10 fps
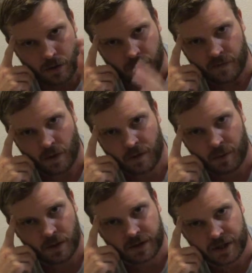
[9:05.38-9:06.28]
you're following
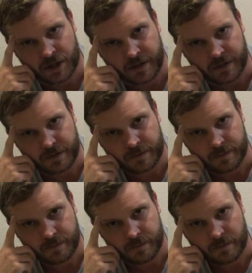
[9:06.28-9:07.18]
politicians
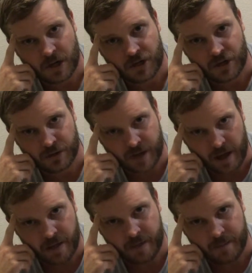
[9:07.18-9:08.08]
to your death.